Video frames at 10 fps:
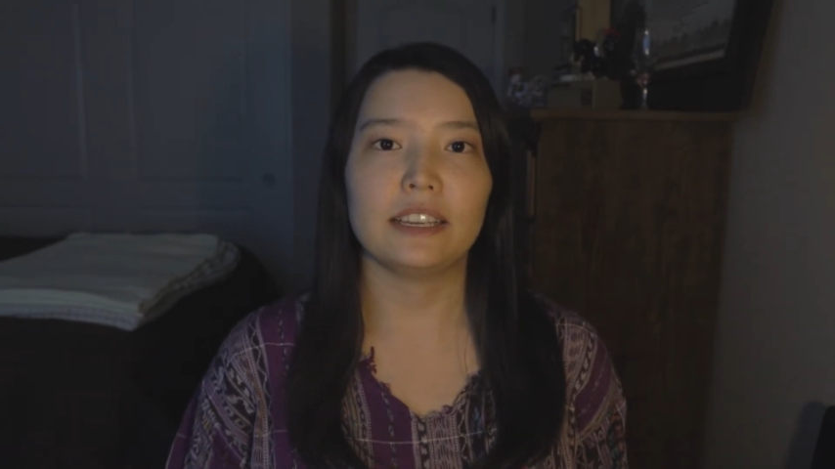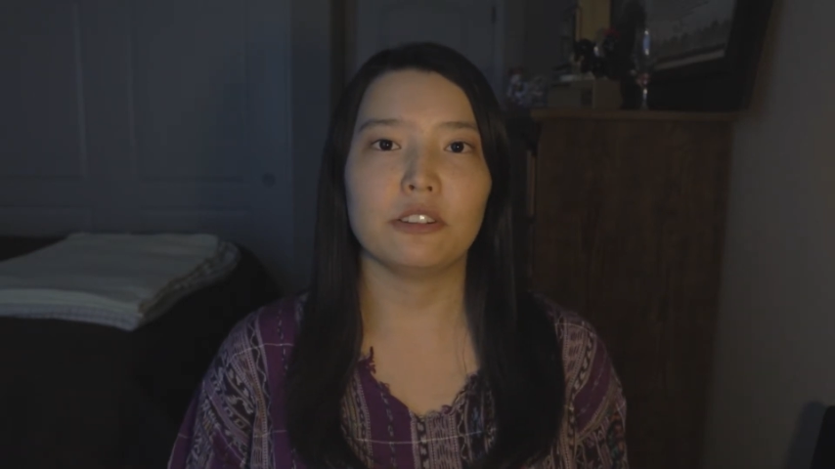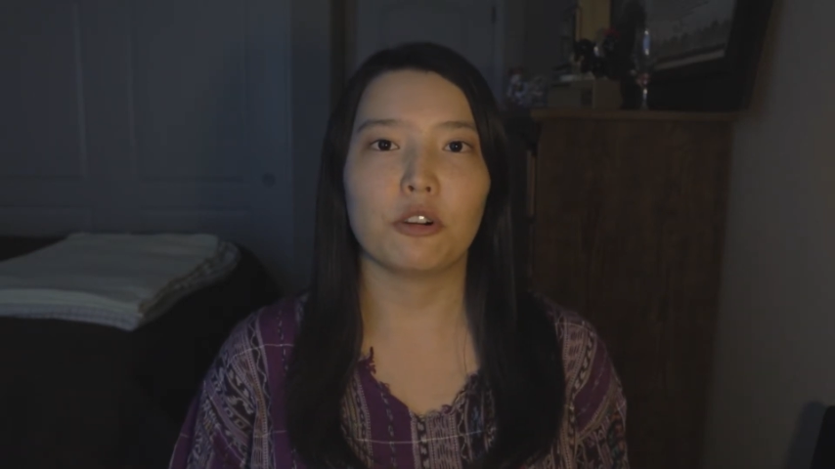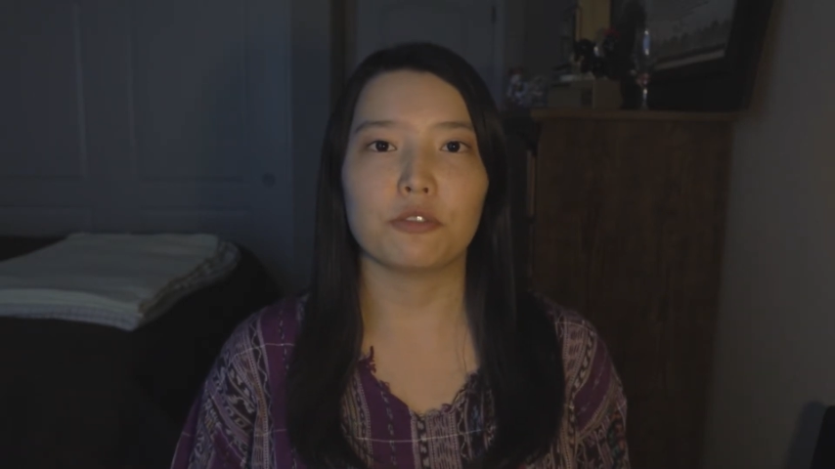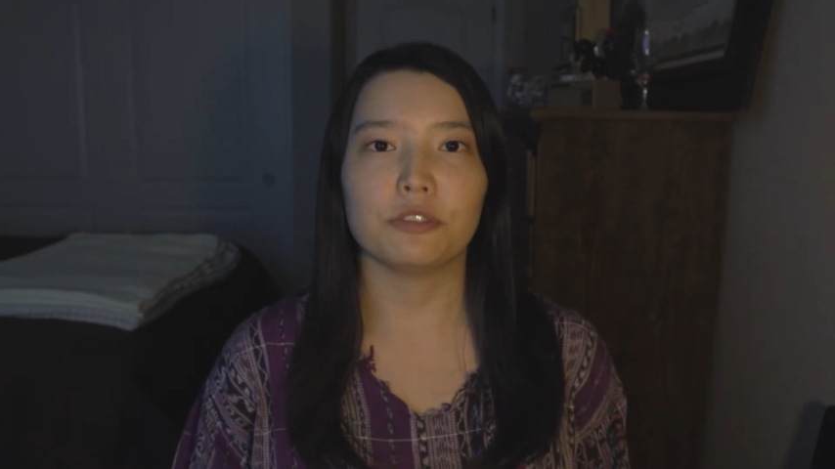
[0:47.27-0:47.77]

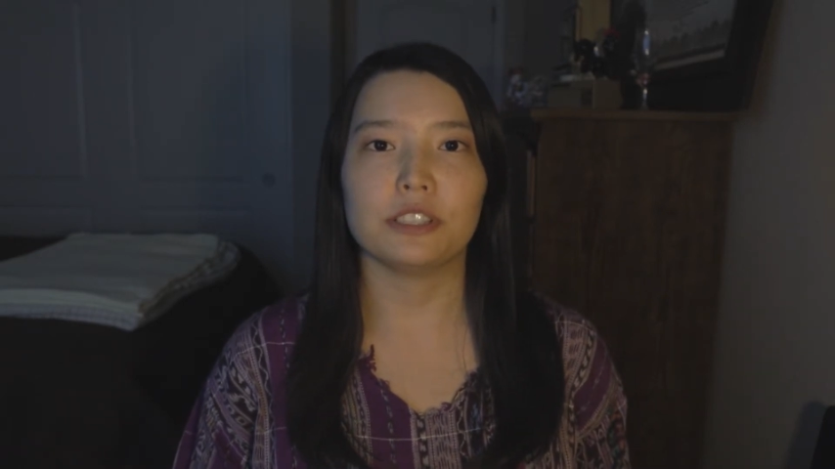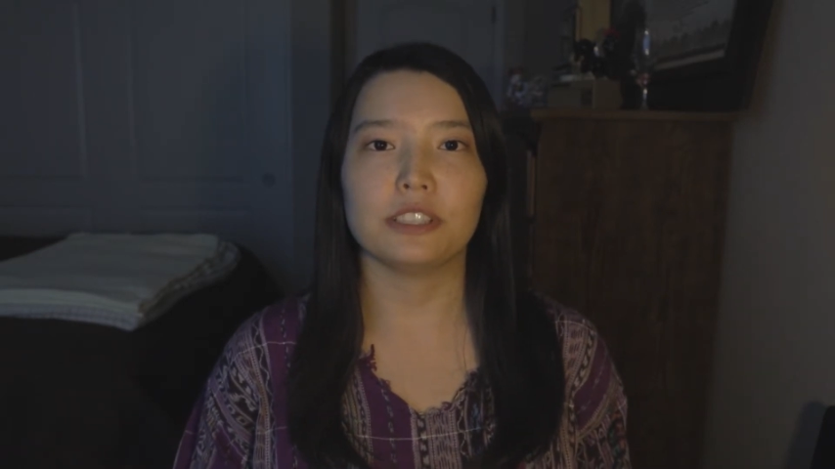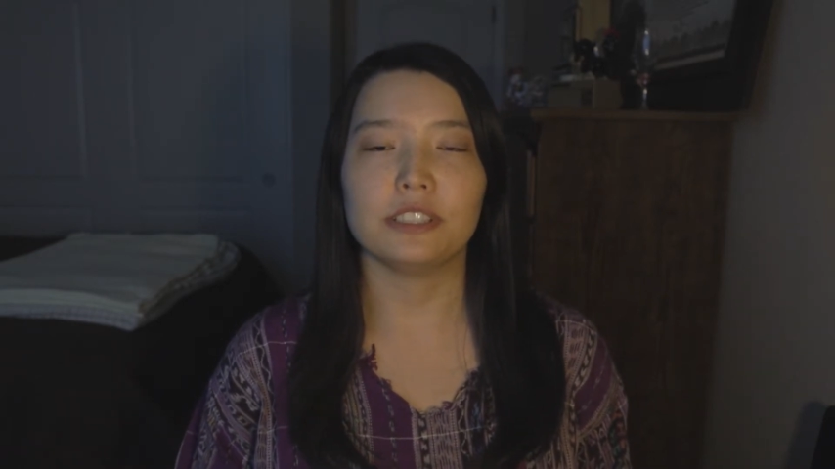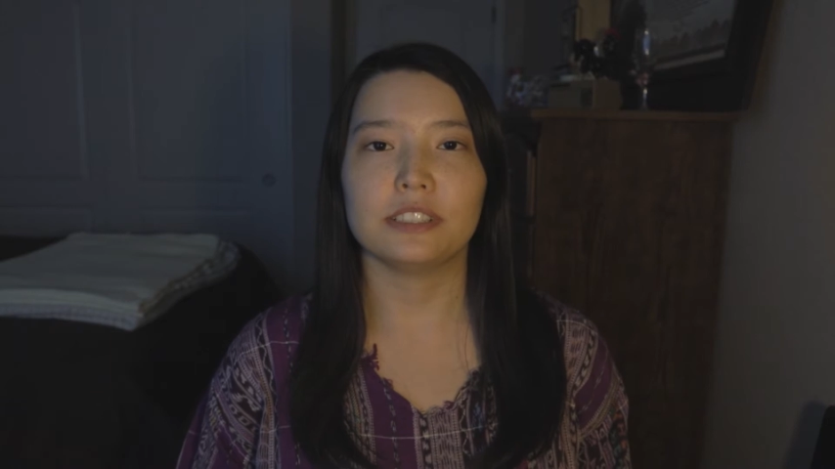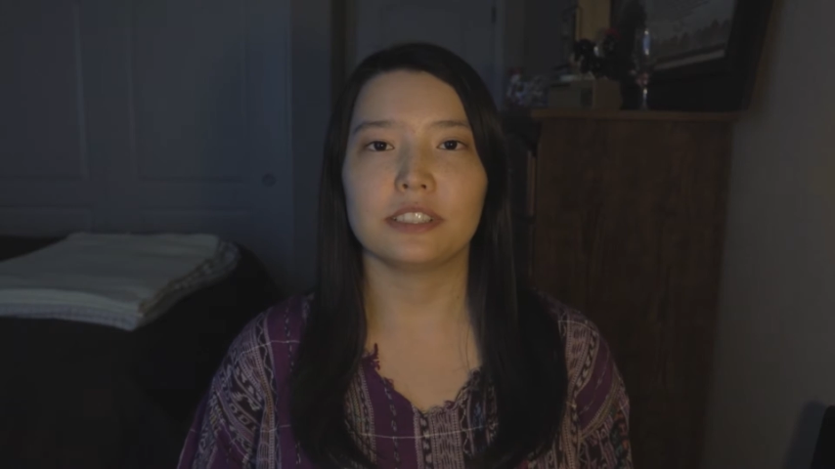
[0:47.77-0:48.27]
and
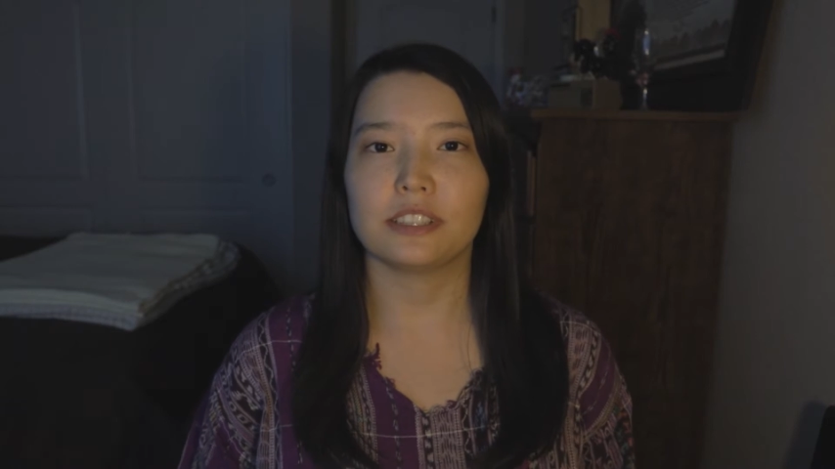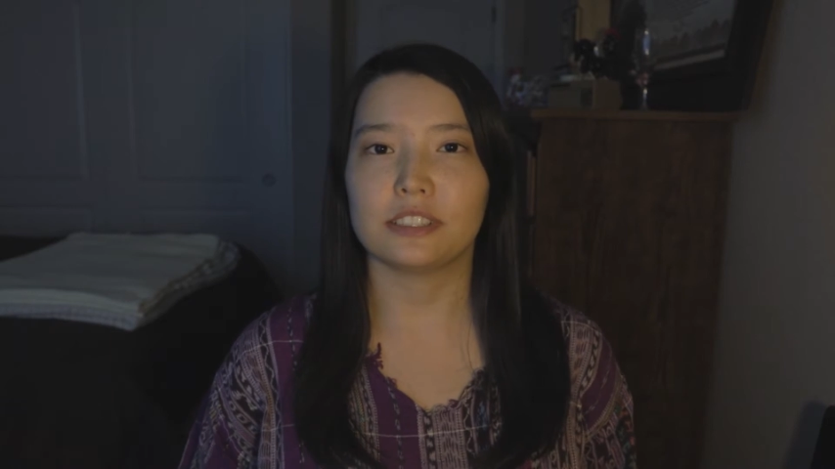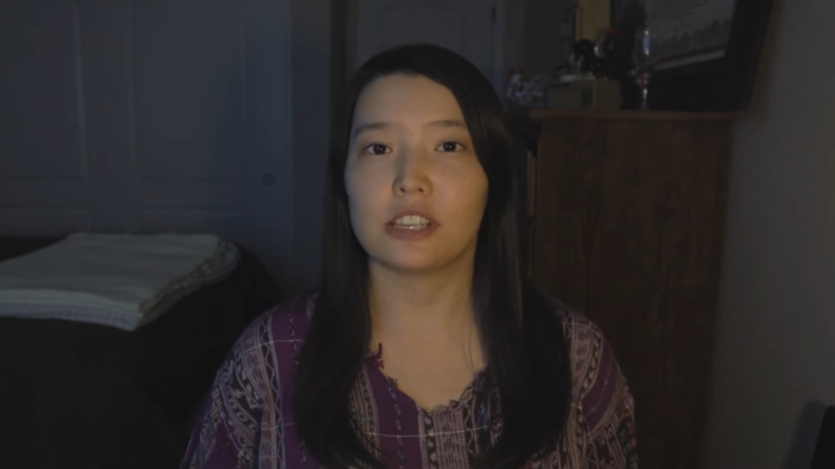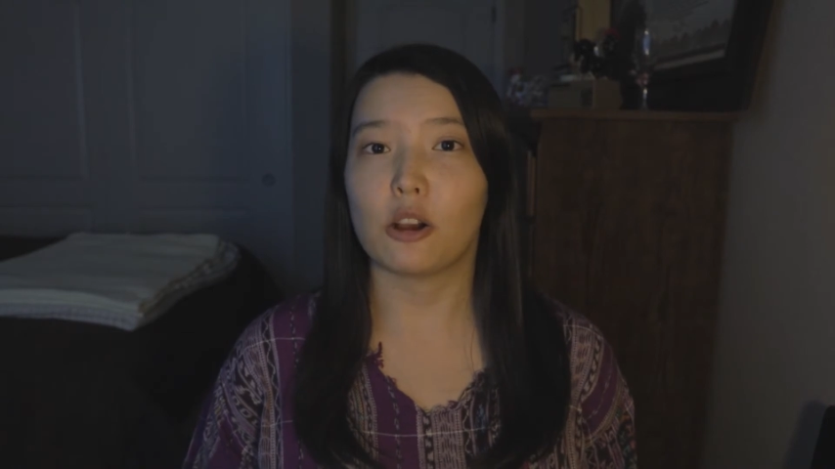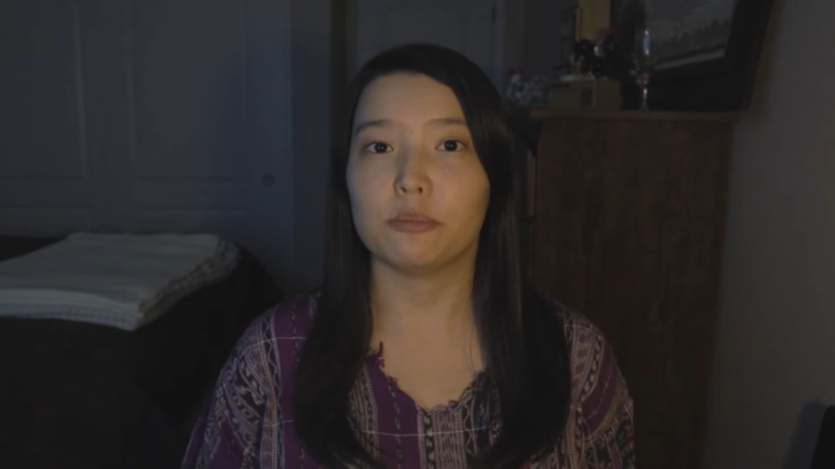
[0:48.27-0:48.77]
hopefully
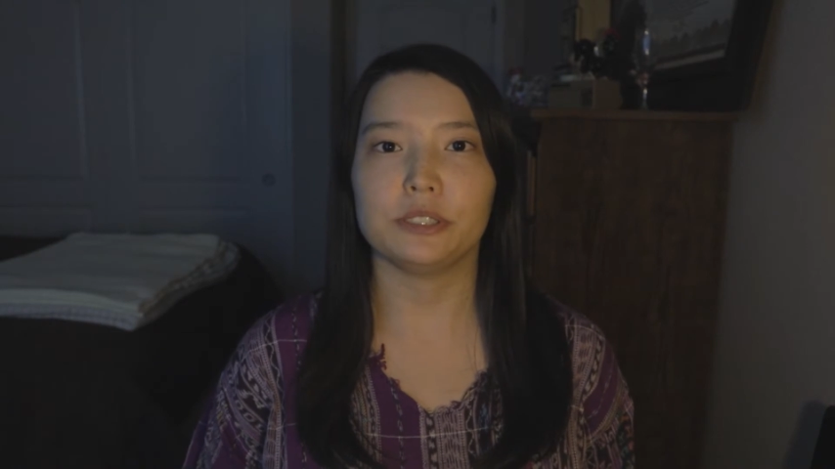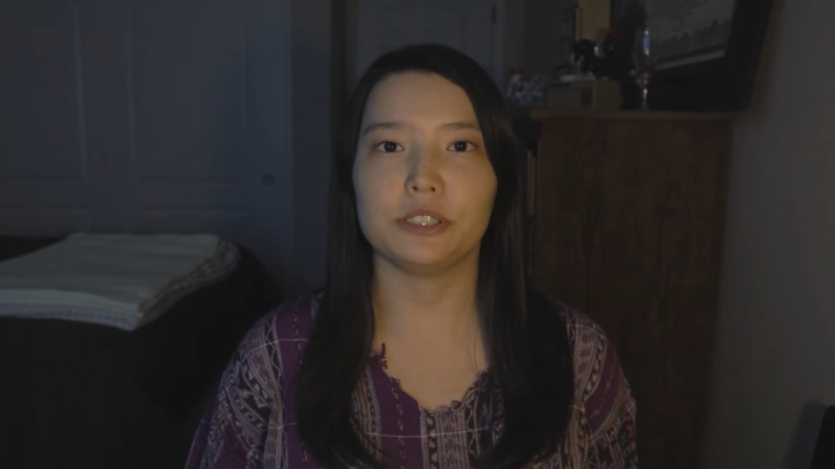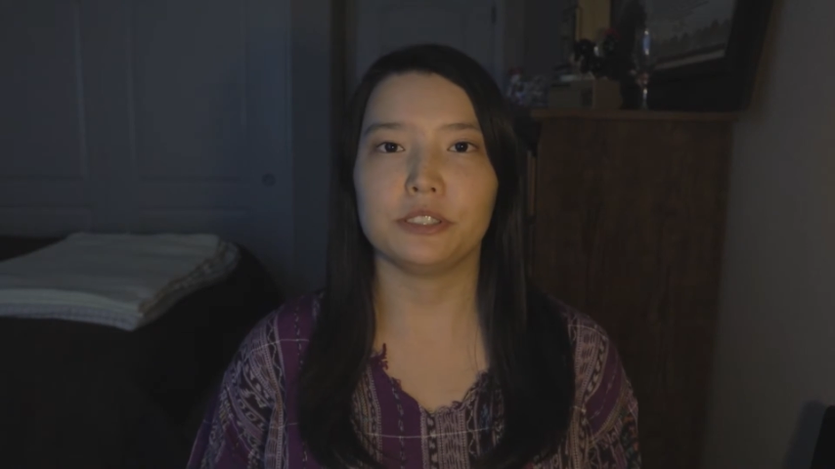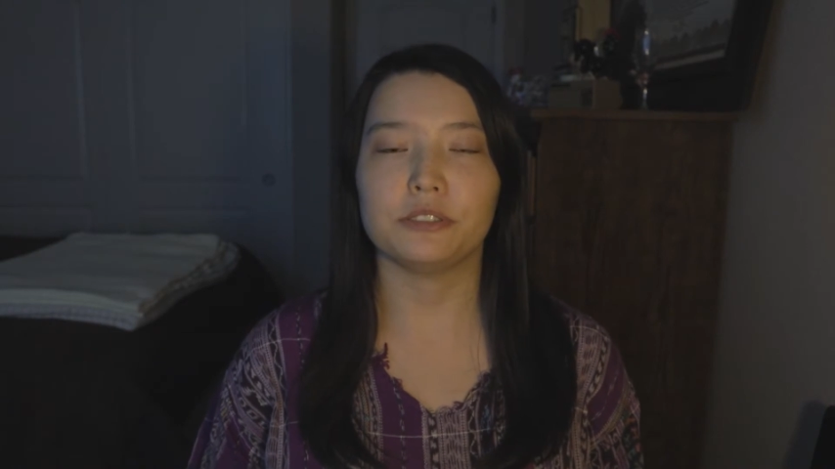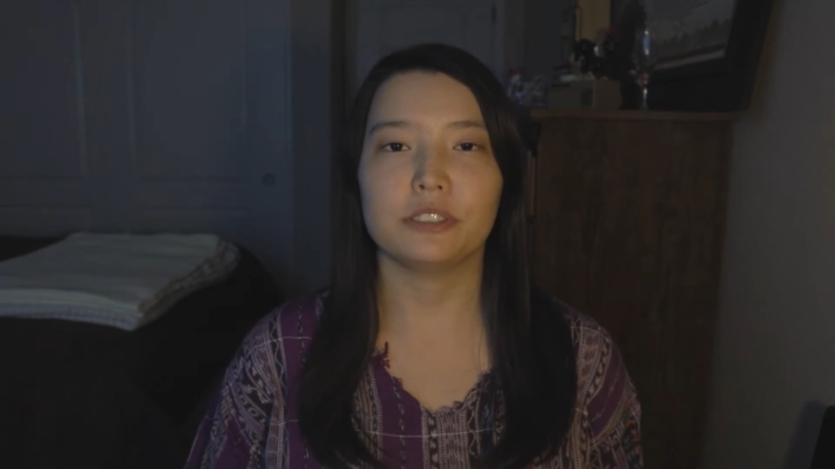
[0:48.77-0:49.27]
this helps
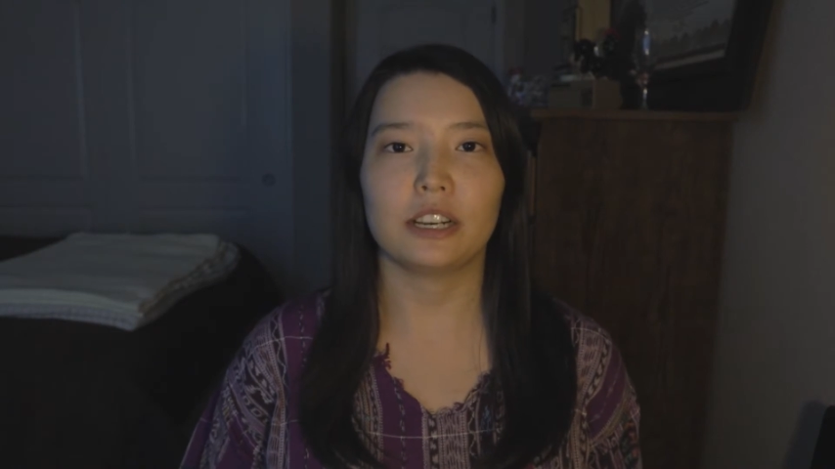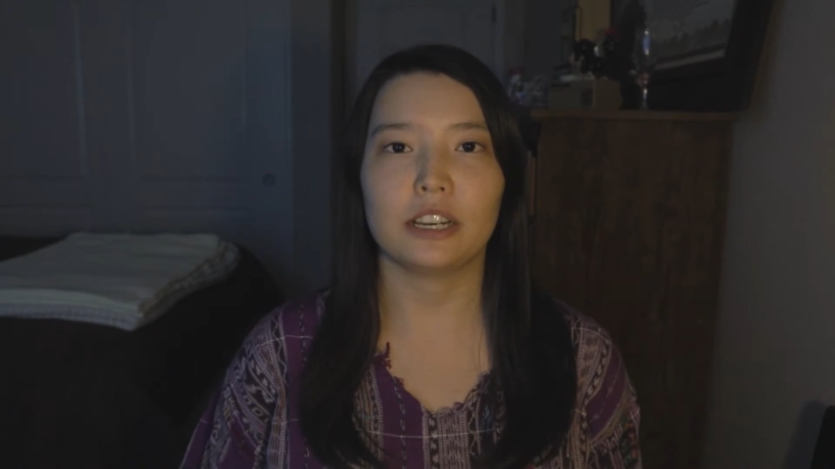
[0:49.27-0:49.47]
you